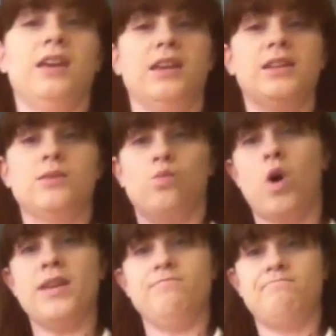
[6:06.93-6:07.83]
is
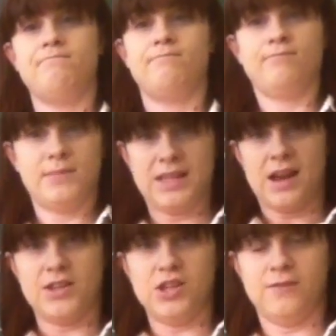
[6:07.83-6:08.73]
1. It's
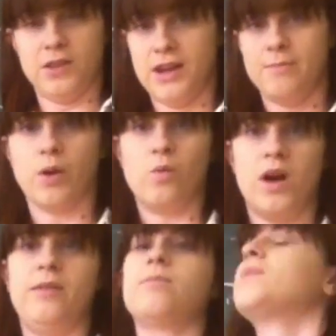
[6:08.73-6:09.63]
kanji for the number 1.